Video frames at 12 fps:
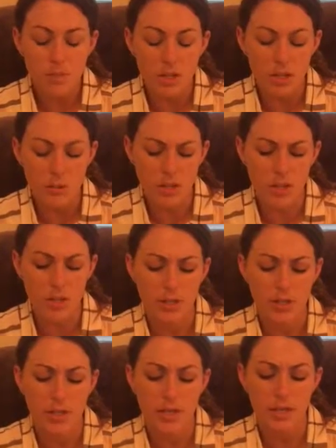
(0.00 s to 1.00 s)
She was
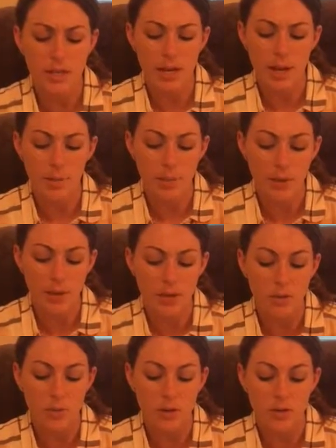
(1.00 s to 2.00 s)
currently taking
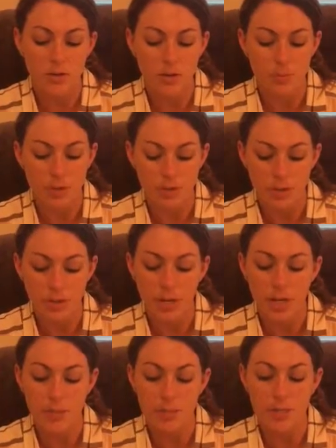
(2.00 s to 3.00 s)
gabapentin 100
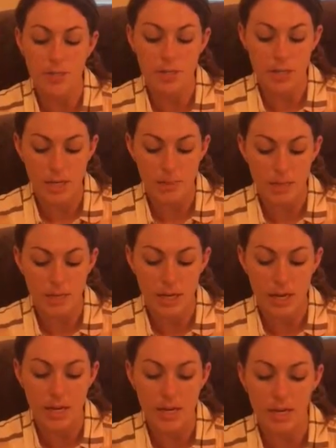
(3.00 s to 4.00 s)
milligrams 3 times a
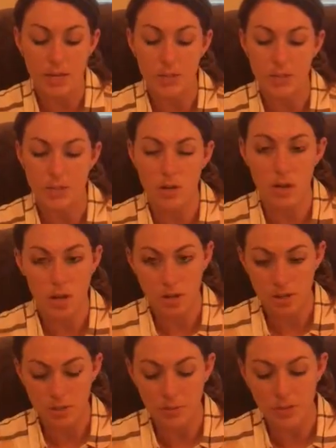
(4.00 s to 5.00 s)
day, and it was not
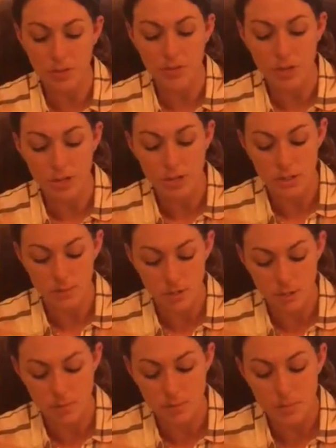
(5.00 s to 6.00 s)
currently relieving her
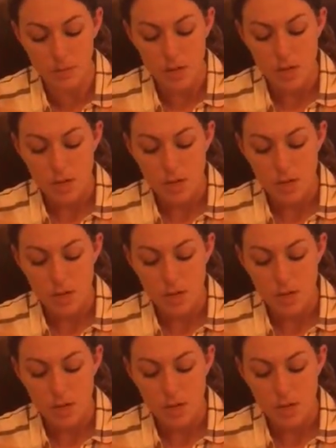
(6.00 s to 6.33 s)
symptoms.